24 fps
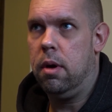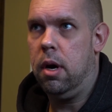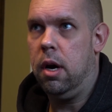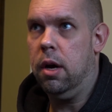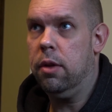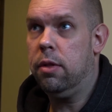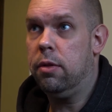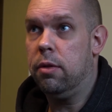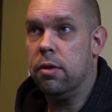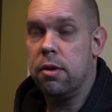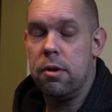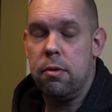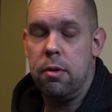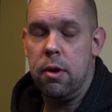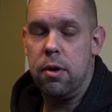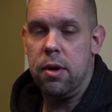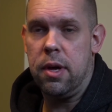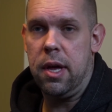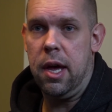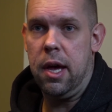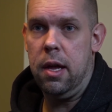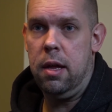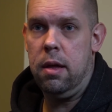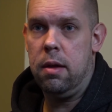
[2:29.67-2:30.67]
I thought they were
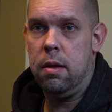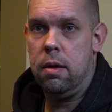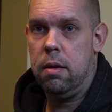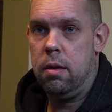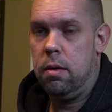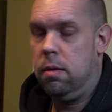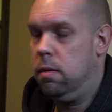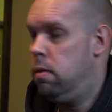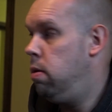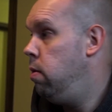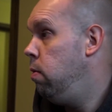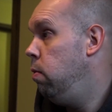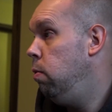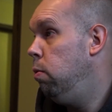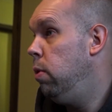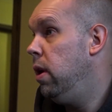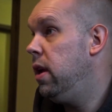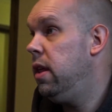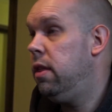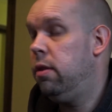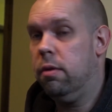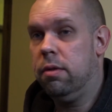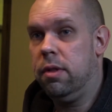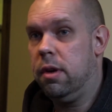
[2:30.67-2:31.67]
okay.
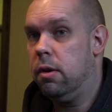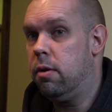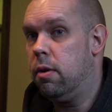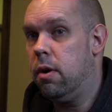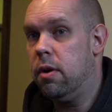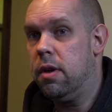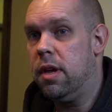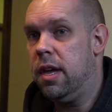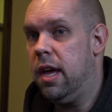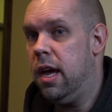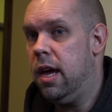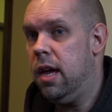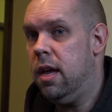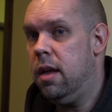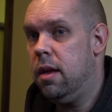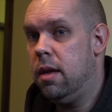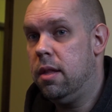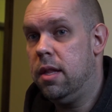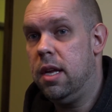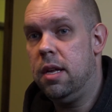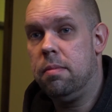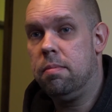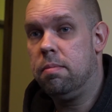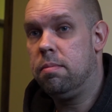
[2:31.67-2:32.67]
we thought they were okay.
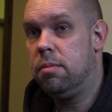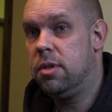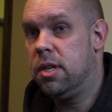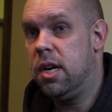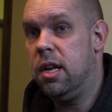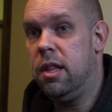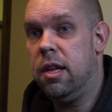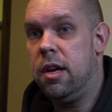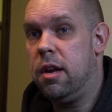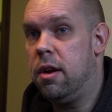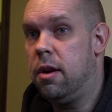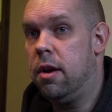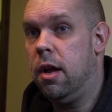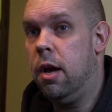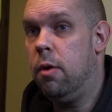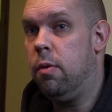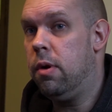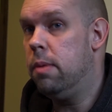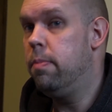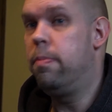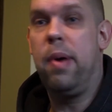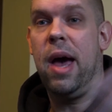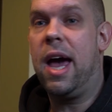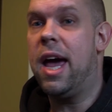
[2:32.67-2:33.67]
And then suddenly out of
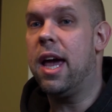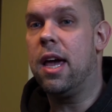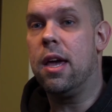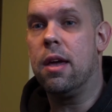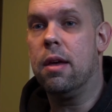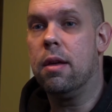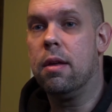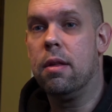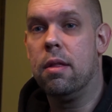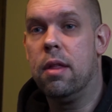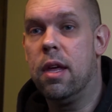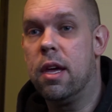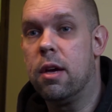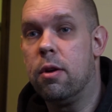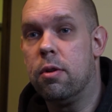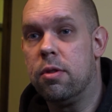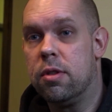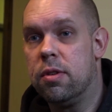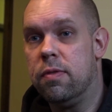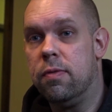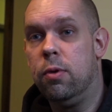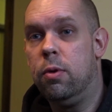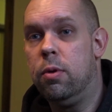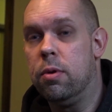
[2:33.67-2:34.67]
nowhere, bang, they
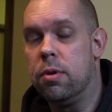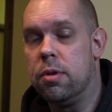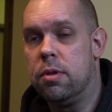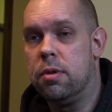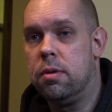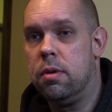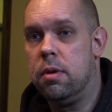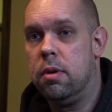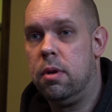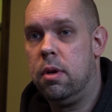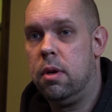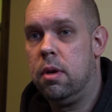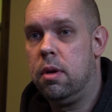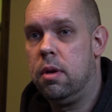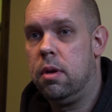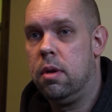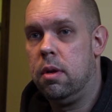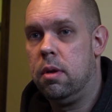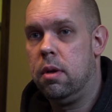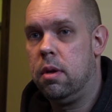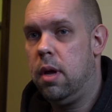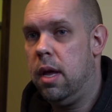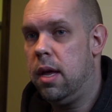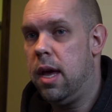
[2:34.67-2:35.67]
got divorced.
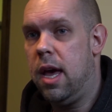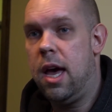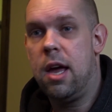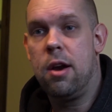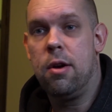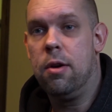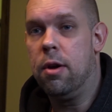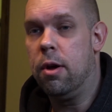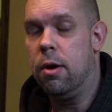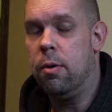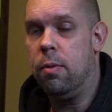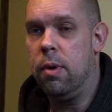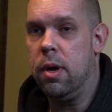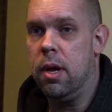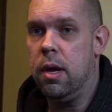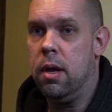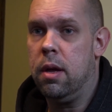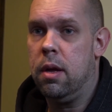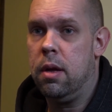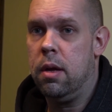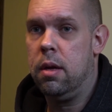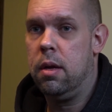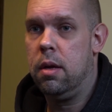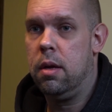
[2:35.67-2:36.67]
Out of nowhere.